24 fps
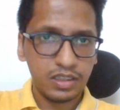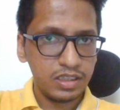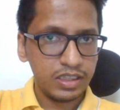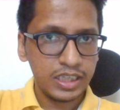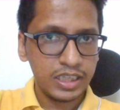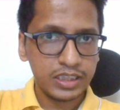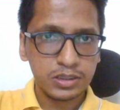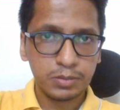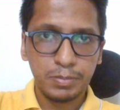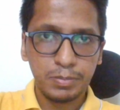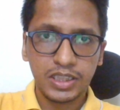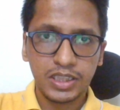
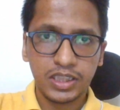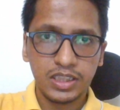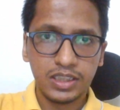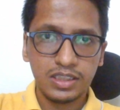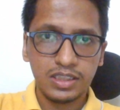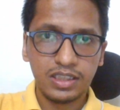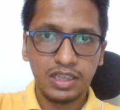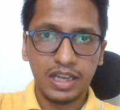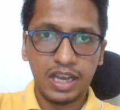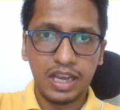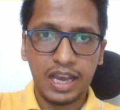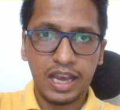let's
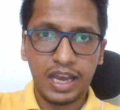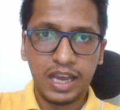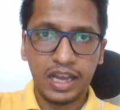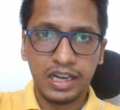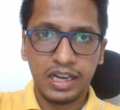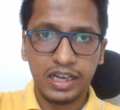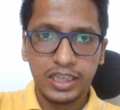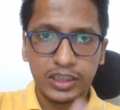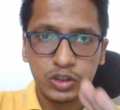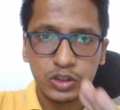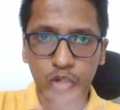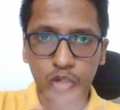begin and
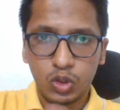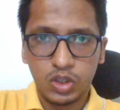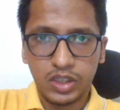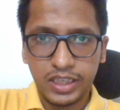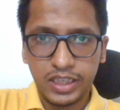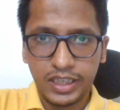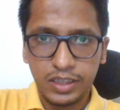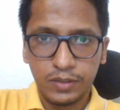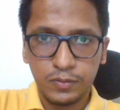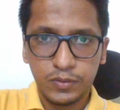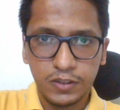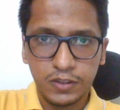let's go
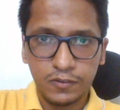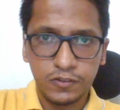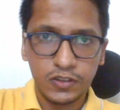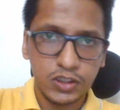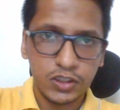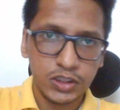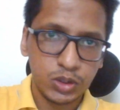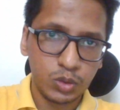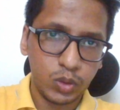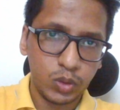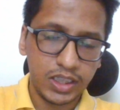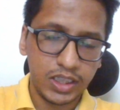ahead with the
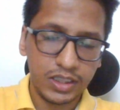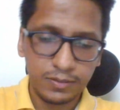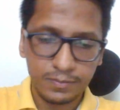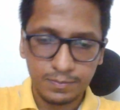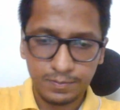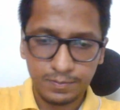first one.